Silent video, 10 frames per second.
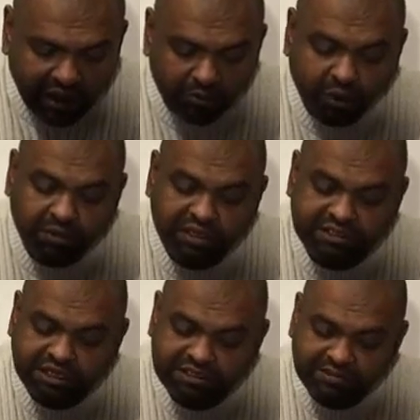Mohammed
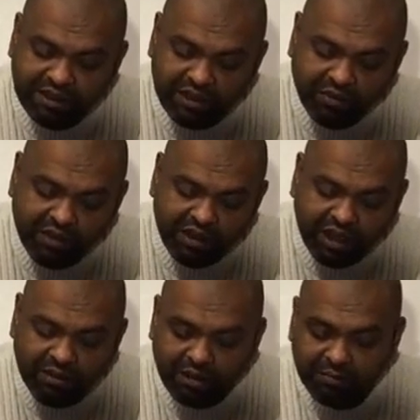Izazbaya,
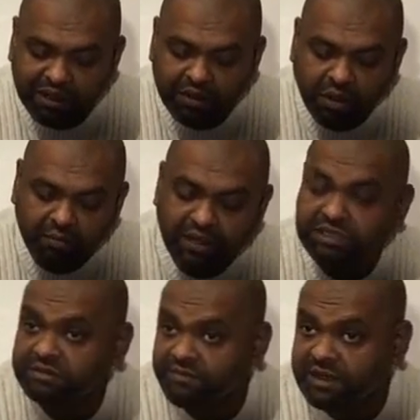huida a big
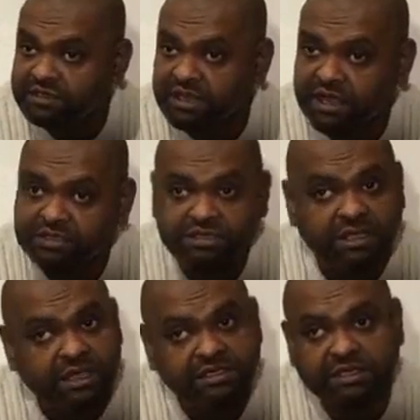companies of rate tax.
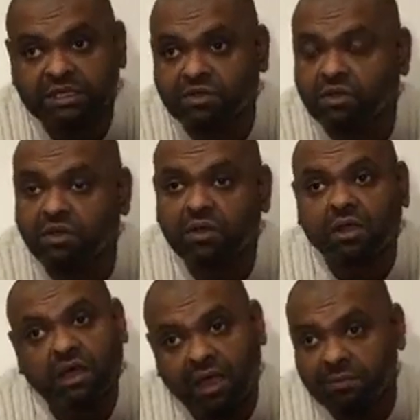Yes, itato
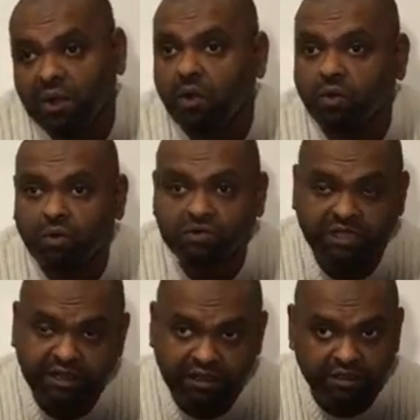amda
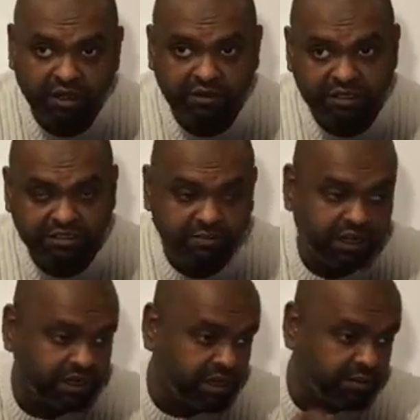holuzani. You know, there's
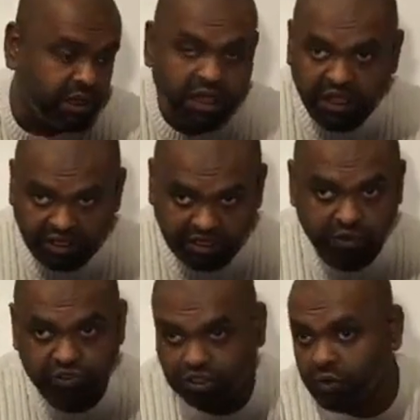been a
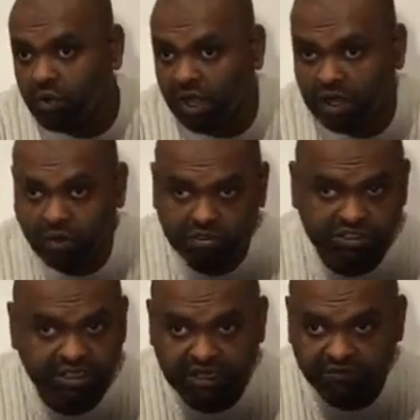huge hoo-ha on
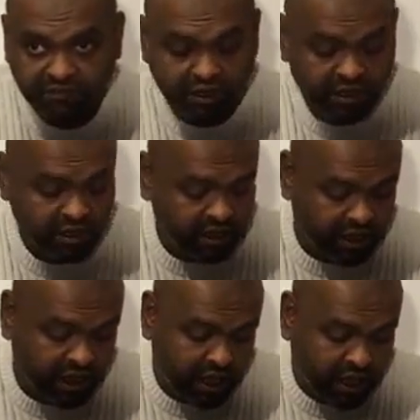TV
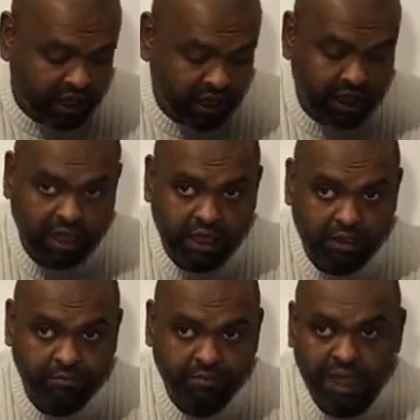
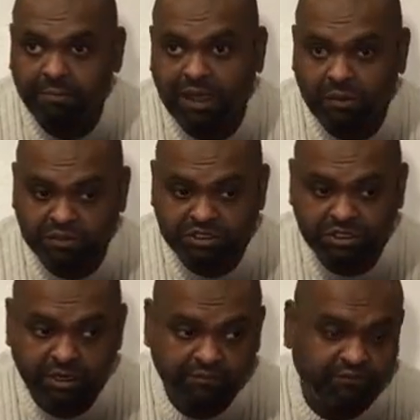about
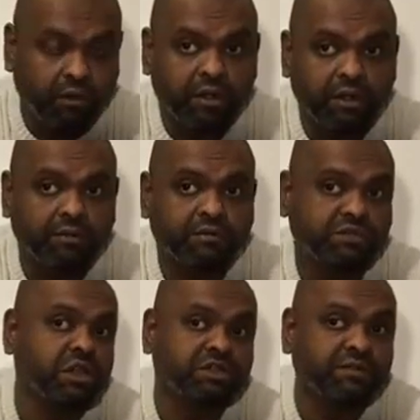certain
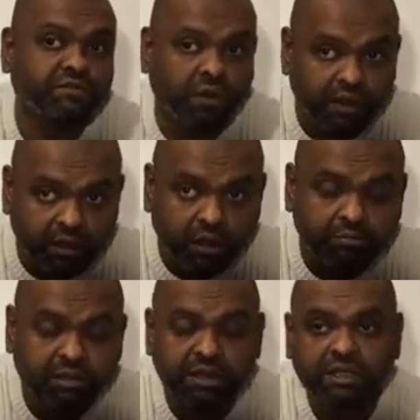foreign
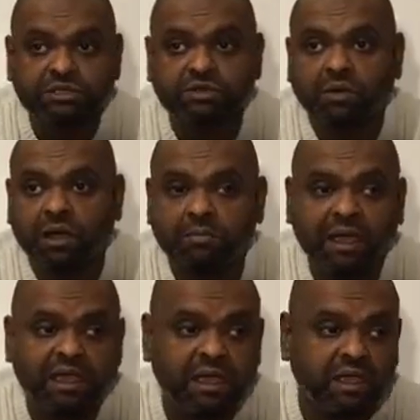companies who are
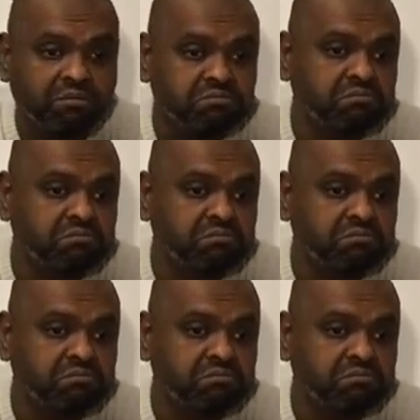paying